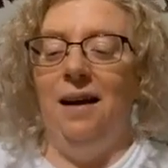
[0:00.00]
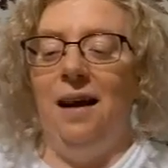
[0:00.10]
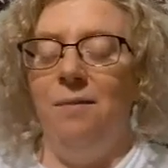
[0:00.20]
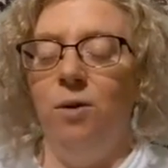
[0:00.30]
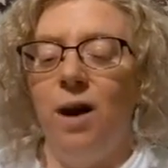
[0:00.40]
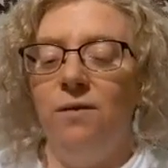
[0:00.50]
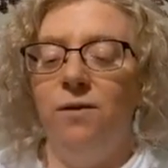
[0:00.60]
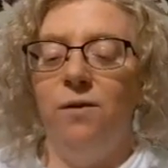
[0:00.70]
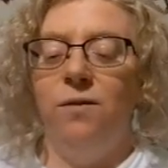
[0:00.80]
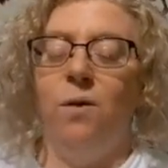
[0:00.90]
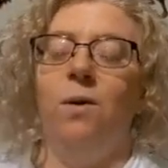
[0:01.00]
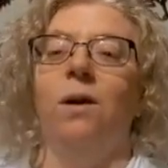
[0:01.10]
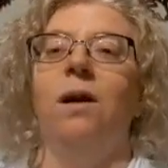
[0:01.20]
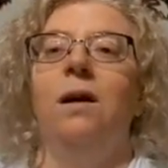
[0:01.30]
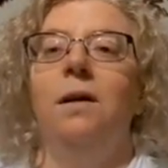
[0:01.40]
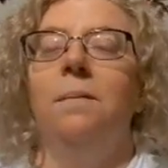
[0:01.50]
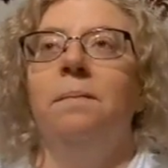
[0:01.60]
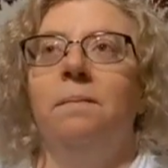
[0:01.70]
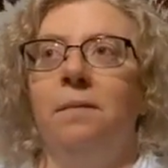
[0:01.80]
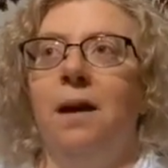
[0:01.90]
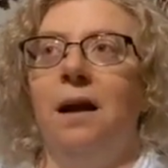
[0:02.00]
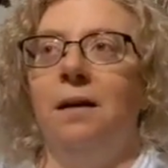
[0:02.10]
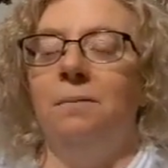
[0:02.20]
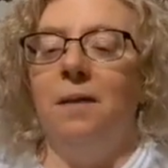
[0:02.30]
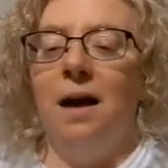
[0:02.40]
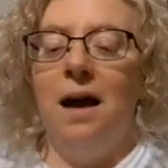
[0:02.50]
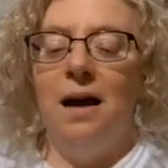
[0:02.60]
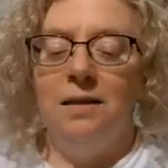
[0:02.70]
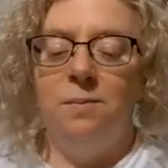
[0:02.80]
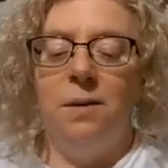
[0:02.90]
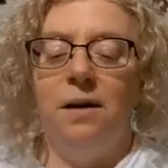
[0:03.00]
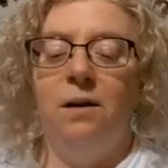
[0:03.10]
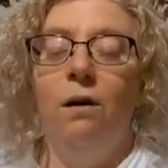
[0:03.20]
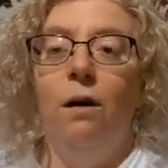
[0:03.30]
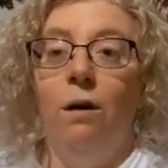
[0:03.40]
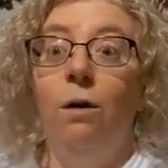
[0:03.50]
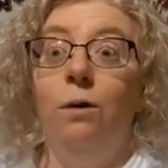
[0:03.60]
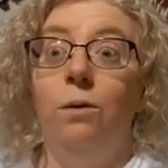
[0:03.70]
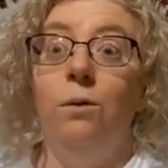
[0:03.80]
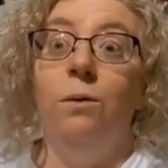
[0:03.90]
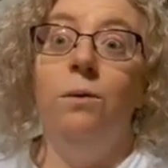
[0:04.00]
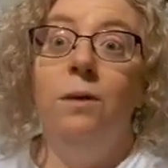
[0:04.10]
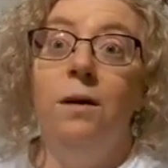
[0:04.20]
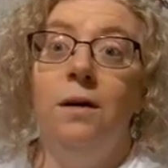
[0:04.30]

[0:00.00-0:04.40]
I'm grateful for um, a husband who